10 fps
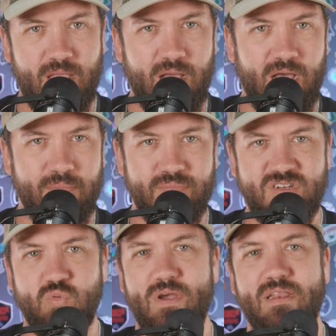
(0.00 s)
um,
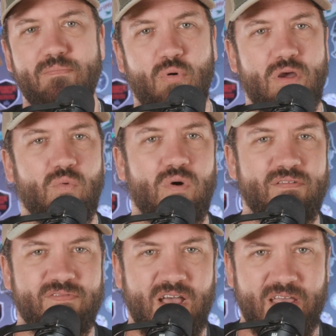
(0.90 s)
between zero point
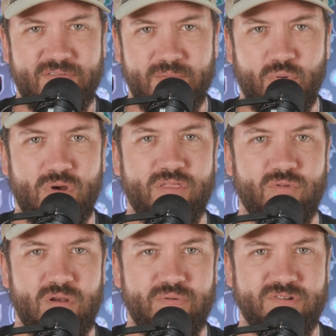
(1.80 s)
one five and zero point
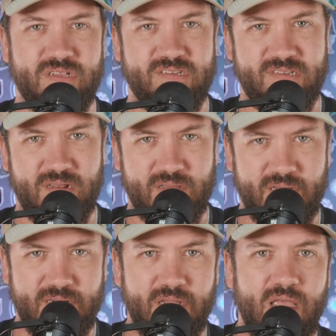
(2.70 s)
three percent
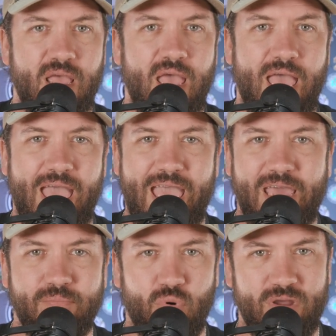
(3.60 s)
silicon,
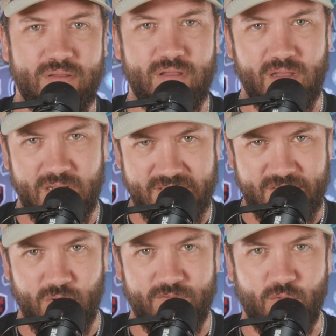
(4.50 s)
and zero point
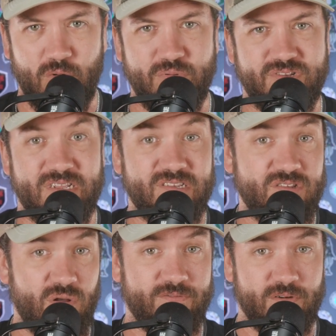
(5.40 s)
zero four percent
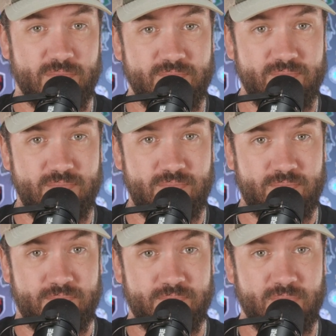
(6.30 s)
sulfur.
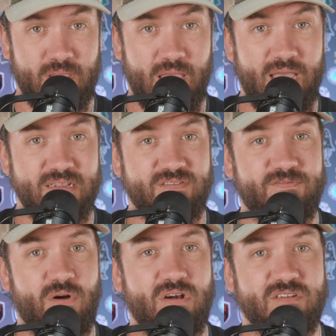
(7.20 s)
As
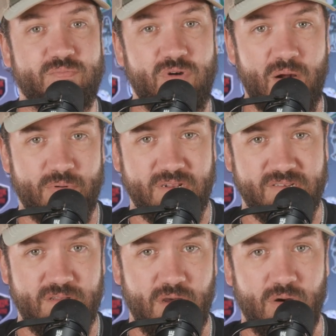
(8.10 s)
far as
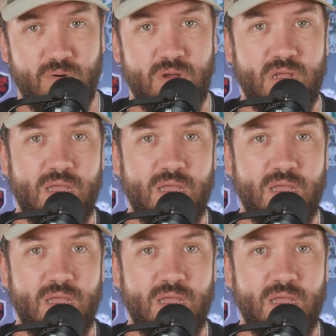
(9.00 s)
properties go,